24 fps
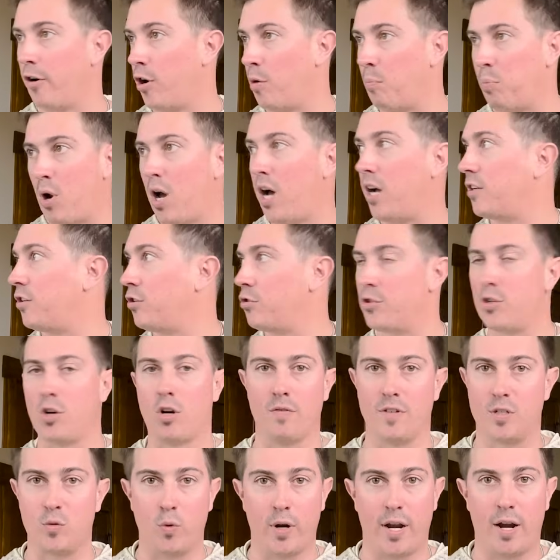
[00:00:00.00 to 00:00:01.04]
your product, your
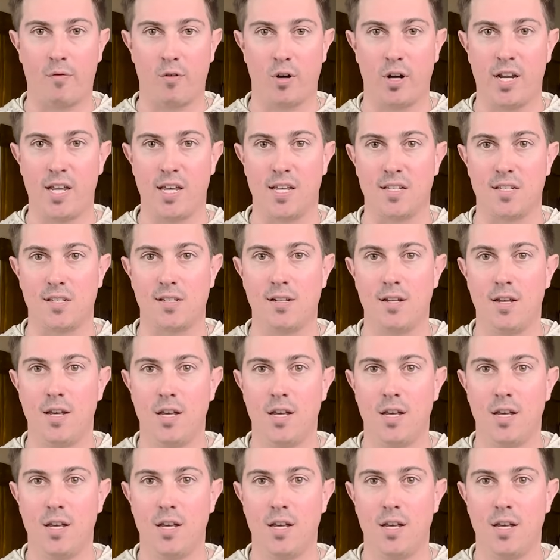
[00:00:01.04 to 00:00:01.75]
service, whatever it is.